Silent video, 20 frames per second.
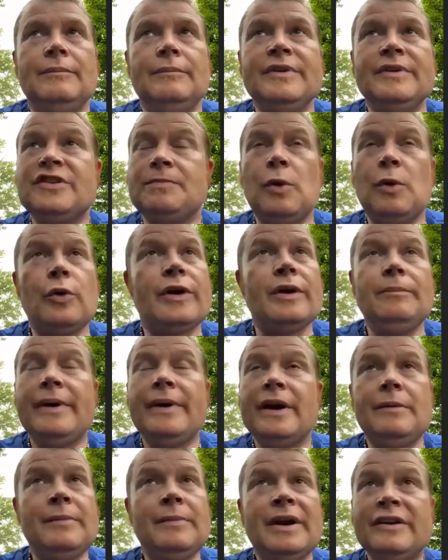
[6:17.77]
spoken
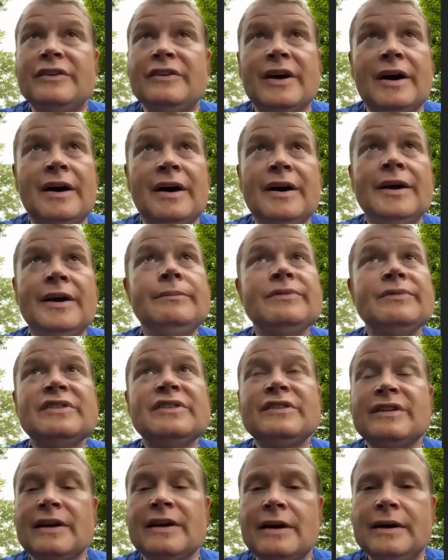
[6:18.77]
many, many
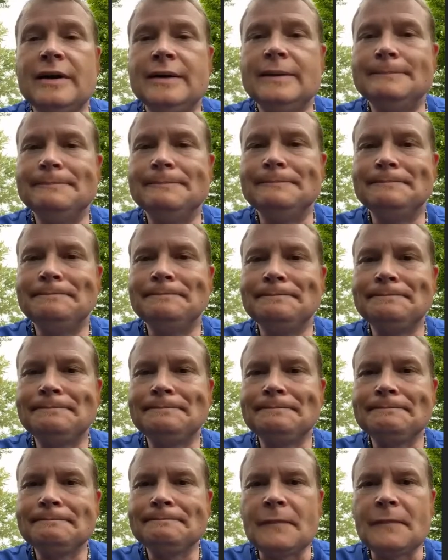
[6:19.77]
times
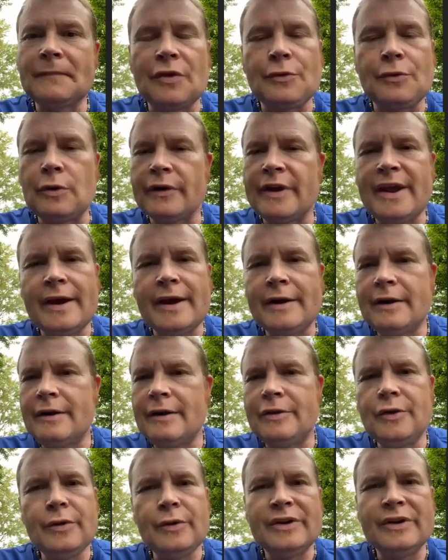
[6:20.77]
throughout Canada,
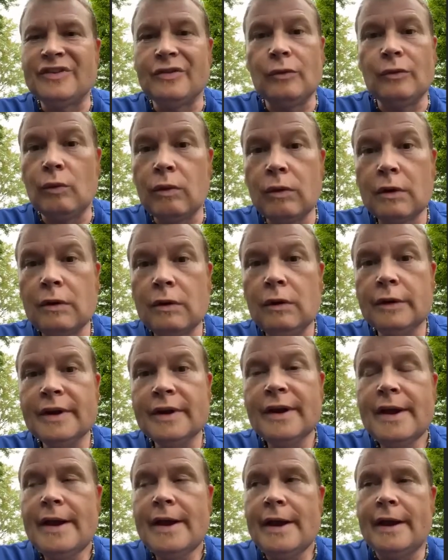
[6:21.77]
the US, and the world,
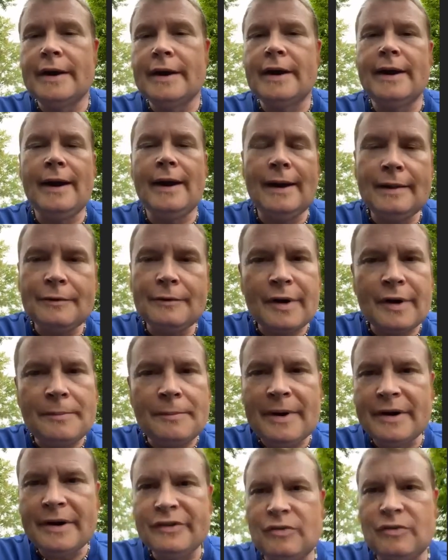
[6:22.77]
and I highly
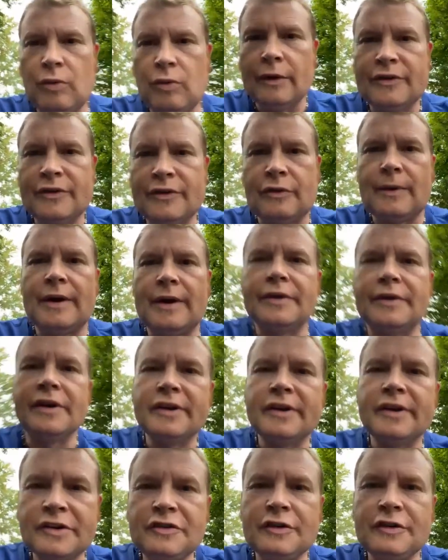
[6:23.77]
recommend his works around
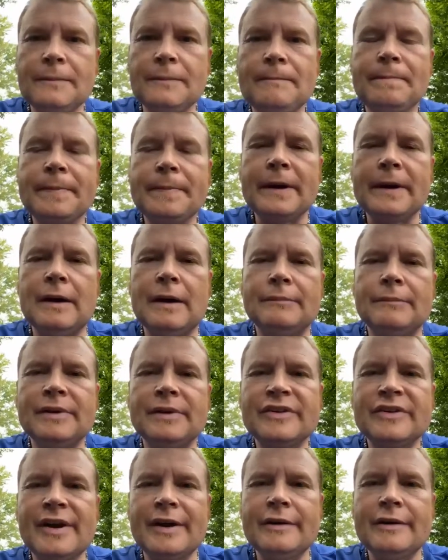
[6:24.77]
addiction.
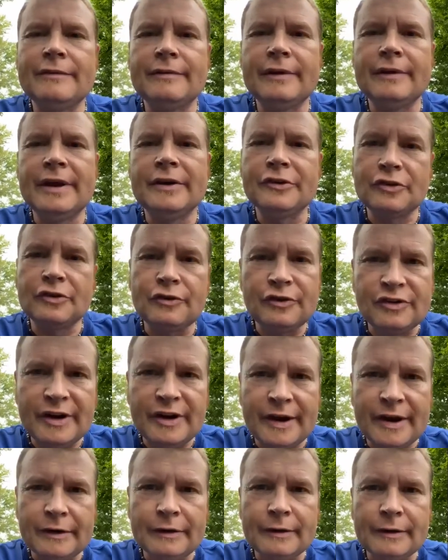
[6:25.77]
He's kind of industry
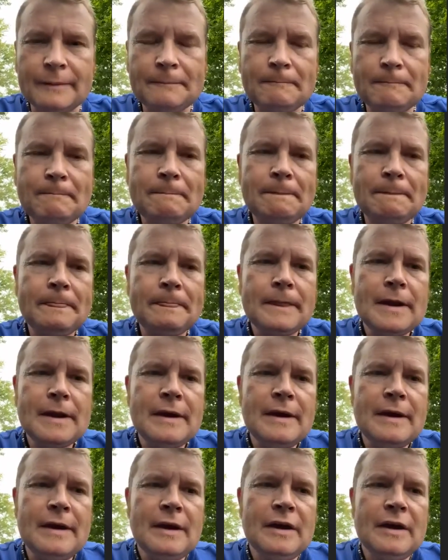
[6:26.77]
standard.
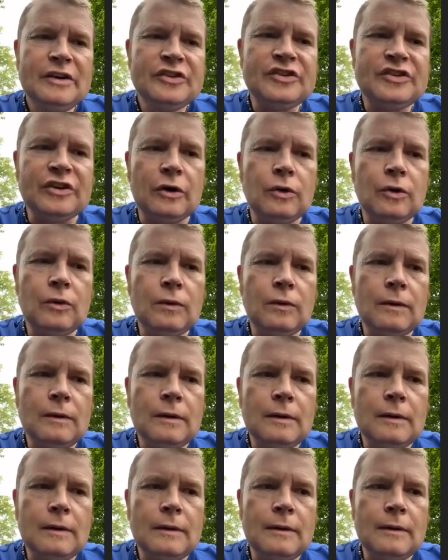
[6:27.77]
So
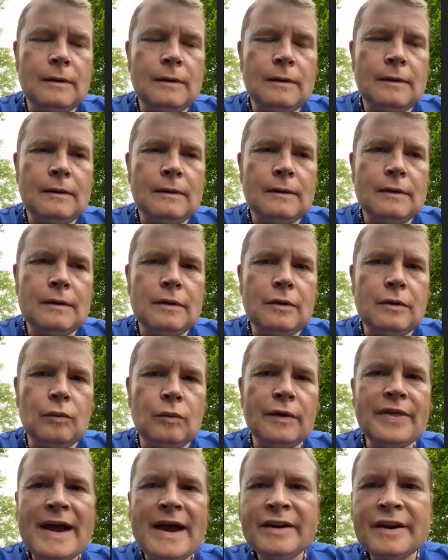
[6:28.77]

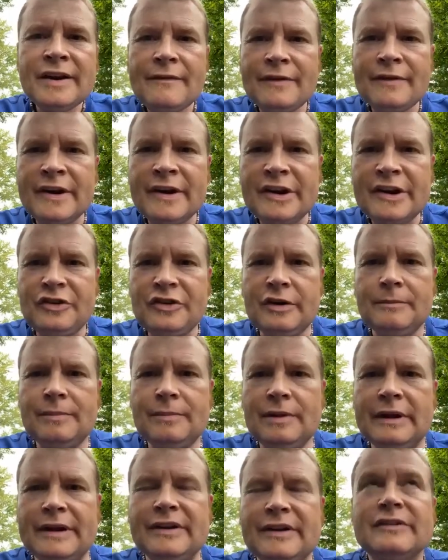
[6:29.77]
with that definition in
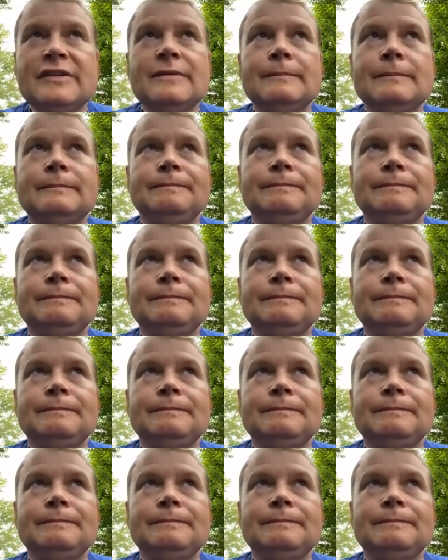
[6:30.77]
place,